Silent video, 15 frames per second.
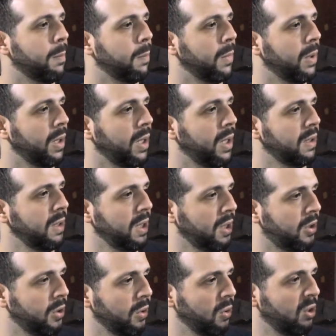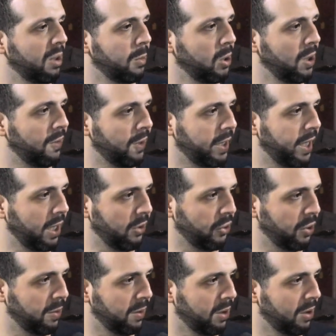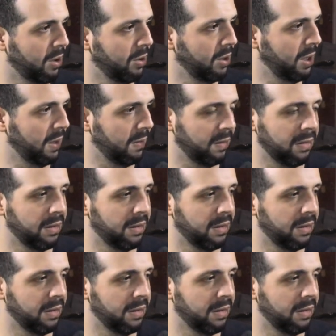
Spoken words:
Let's introduce a modification on this.